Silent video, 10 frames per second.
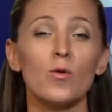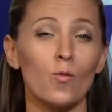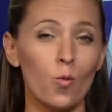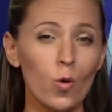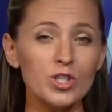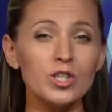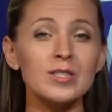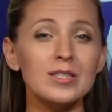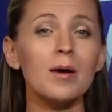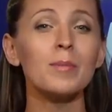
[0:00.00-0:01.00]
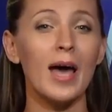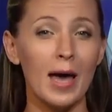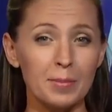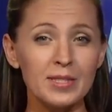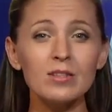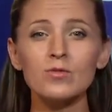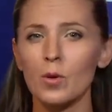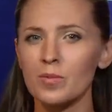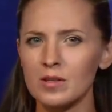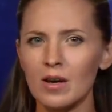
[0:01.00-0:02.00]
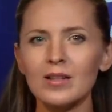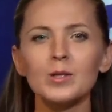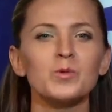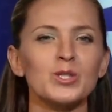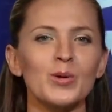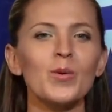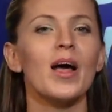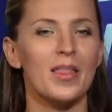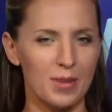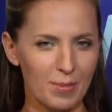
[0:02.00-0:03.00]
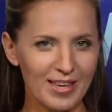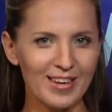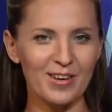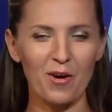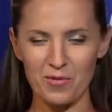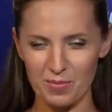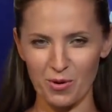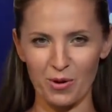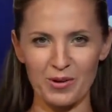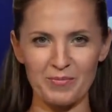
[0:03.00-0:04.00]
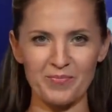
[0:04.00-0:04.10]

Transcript: watching some episodes from the dialogue we saw at the beginning of the program.